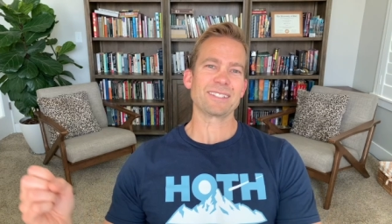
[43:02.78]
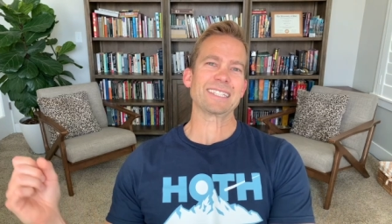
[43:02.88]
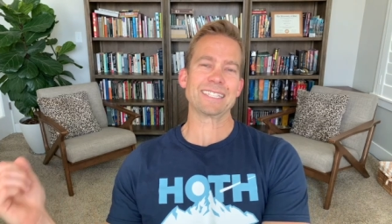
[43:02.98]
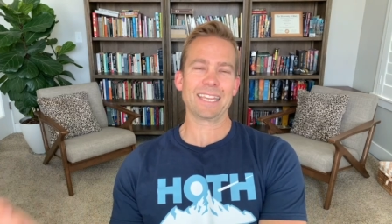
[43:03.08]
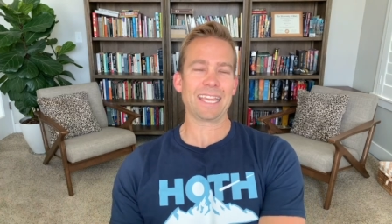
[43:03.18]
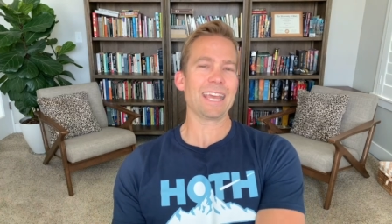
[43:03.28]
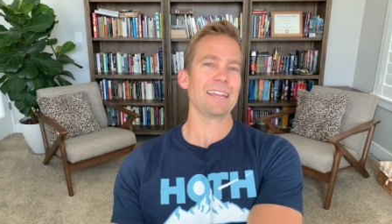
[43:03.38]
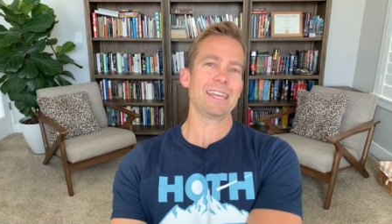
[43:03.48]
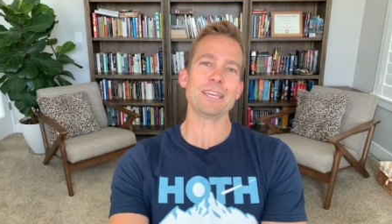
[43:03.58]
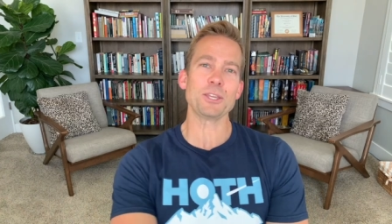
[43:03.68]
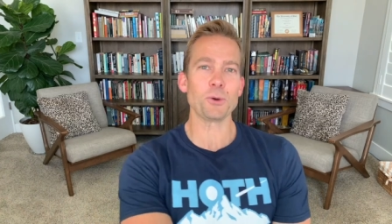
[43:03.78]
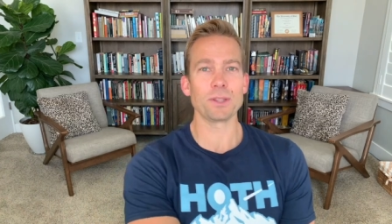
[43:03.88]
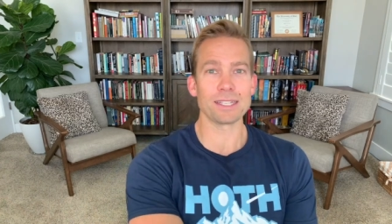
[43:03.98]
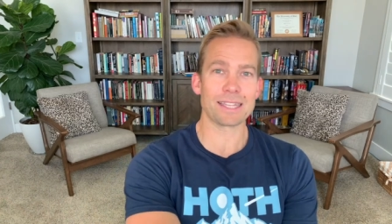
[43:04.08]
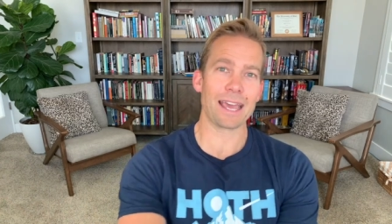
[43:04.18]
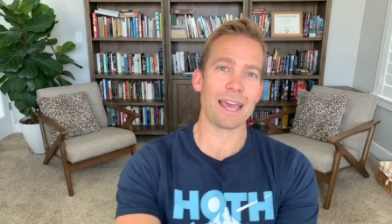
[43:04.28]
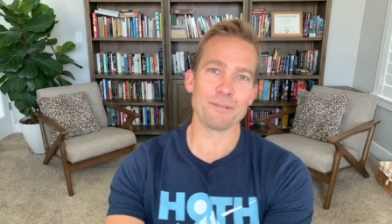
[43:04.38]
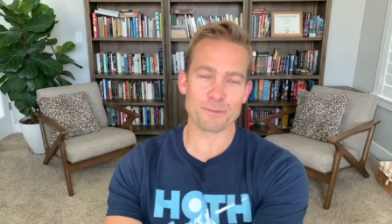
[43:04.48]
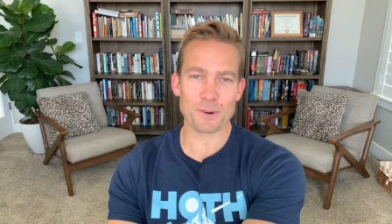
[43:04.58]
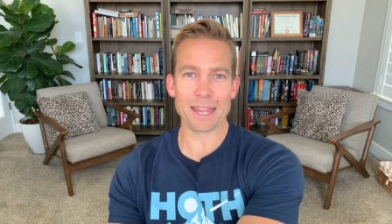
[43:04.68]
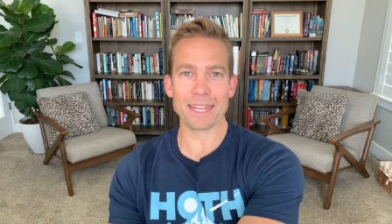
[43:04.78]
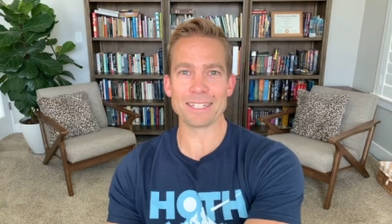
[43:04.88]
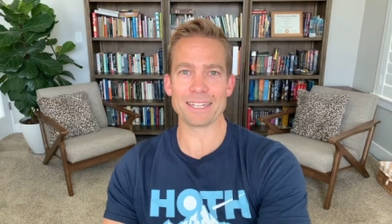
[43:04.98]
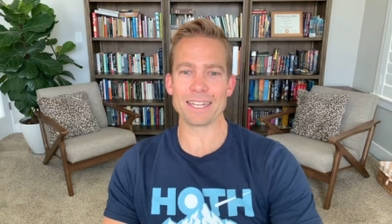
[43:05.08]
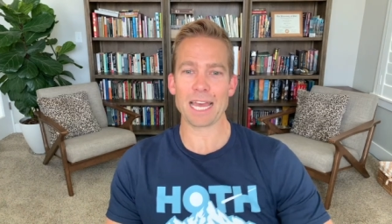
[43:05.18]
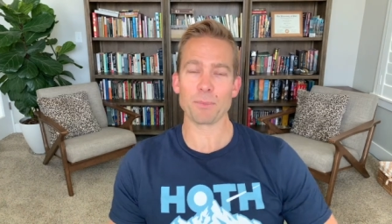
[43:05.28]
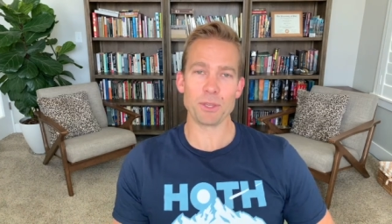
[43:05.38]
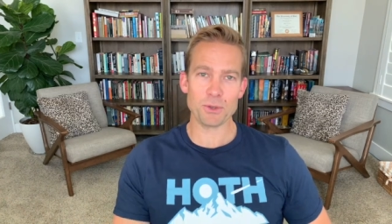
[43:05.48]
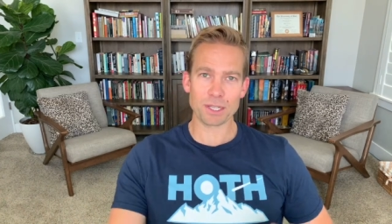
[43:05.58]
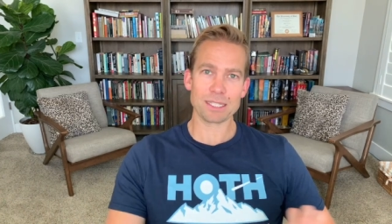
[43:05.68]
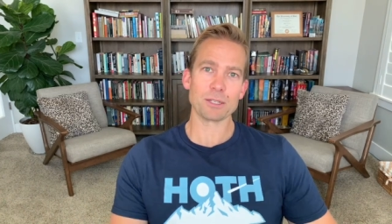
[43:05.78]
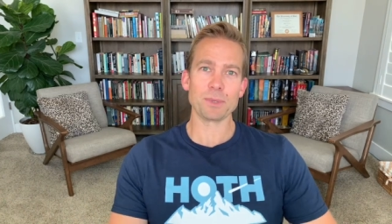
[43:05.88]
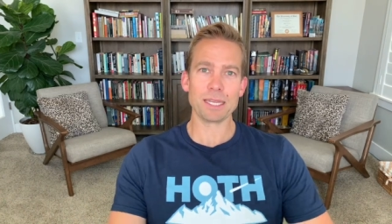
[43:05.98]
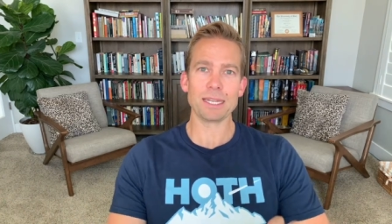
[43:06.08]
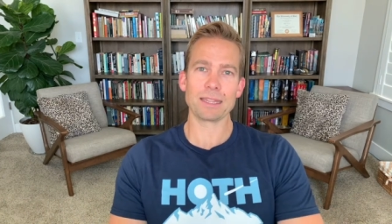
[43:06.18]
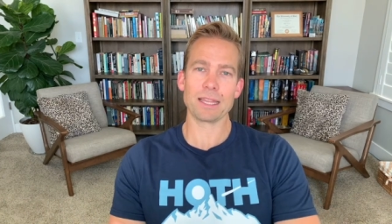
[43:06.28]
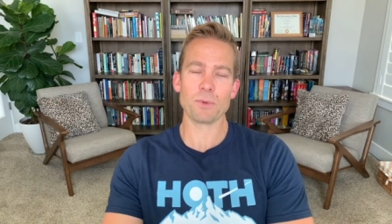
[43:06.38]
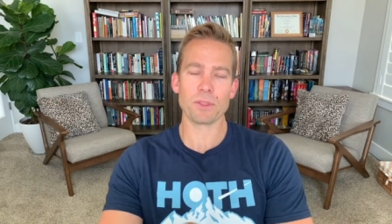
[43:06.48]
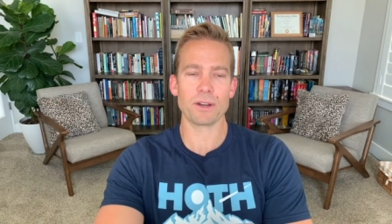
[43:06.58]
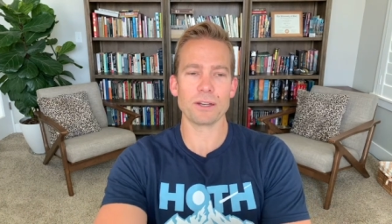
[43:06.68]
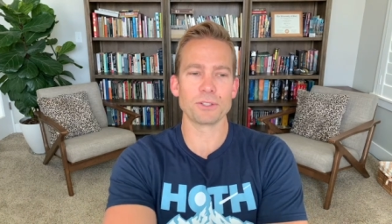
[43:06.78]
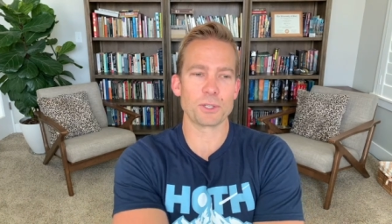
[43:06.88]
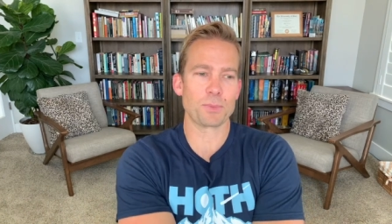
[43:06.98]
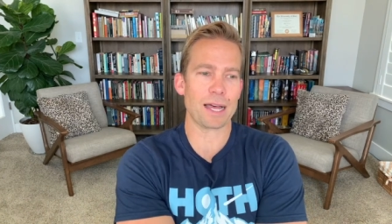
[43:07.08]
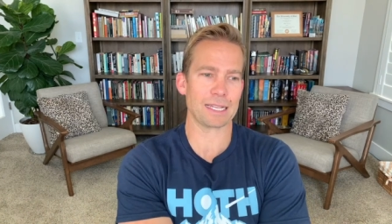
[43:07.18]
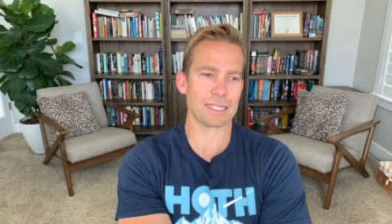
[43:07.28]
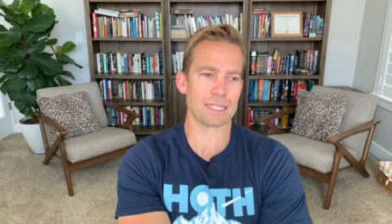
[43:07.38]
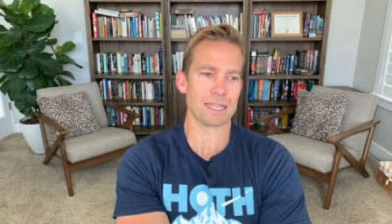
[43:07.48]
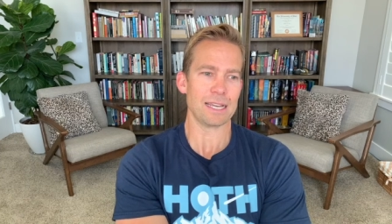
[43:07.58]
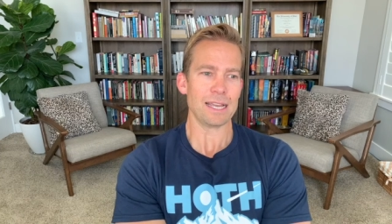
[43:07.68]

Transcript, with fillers: they can't hit you unless they have ranged attack, but you can still be hitting them with your Eldritch Blasts.